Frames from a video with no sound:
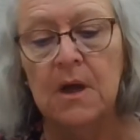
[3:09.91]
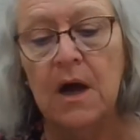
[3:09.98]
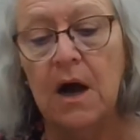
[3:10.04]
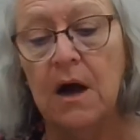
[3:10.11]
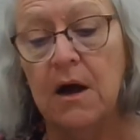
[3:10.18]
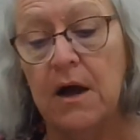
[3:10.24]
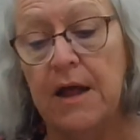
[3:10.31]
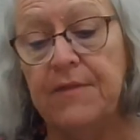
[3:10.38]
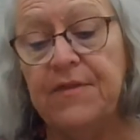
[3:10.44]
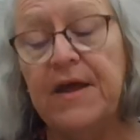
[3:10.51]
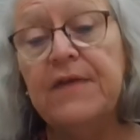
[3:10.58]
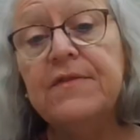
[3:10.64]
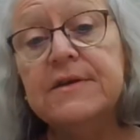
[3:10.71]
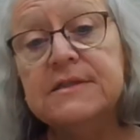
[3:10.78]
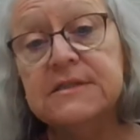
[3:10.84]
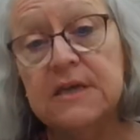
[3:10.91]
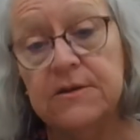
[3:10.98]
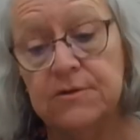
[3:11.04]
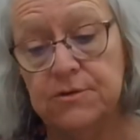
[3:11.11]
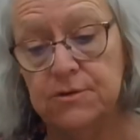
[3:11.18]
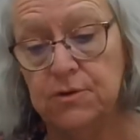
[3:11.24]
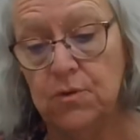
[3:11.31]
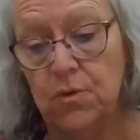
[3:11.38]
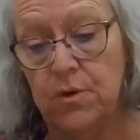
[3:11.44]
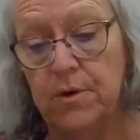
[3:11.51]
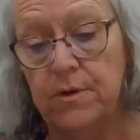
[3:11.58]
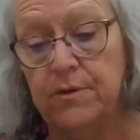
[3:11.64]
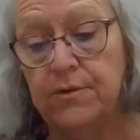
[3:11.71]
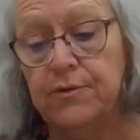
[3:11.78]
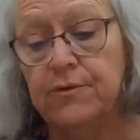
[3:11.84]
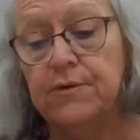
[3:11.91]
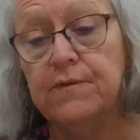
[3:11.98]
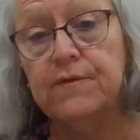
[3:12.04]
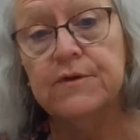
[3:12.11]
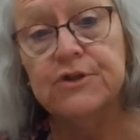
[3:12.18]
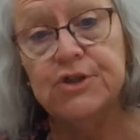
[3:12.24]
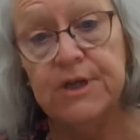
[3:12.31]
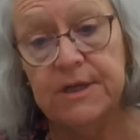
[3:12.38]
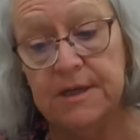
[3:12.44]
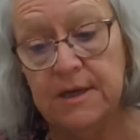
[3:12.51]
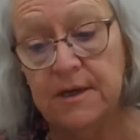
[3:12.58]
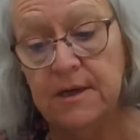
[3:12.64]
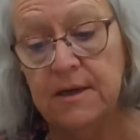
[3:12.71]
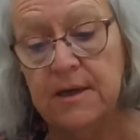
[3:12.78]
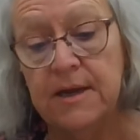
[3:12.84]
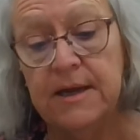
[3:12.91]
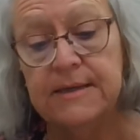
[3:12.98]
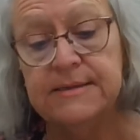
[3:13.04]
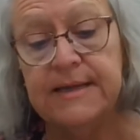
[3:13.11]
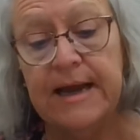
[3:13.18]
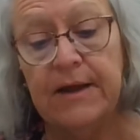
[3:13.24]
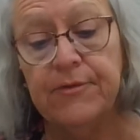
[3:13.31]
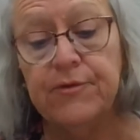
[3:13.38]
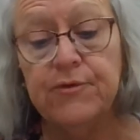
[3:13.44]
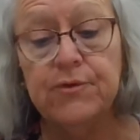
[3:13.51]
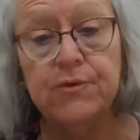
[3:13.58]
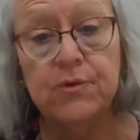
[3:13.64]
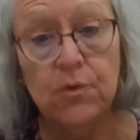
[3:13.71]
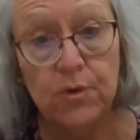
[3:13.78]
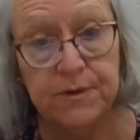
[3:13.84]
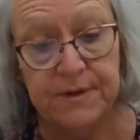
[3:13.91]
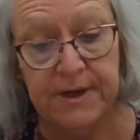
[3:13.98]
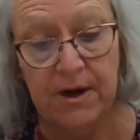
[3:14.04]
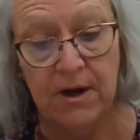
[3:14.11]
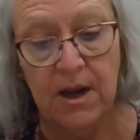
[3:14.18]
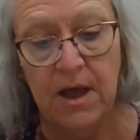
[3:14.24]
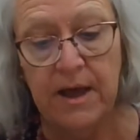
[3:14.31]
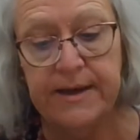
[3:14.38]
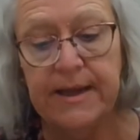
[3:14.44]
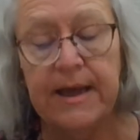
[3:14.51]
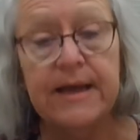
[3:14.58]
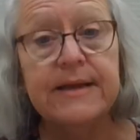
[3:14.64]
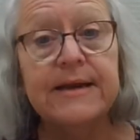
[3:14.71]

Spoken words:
And then the Southern tour through Virginia, down through North Carolina.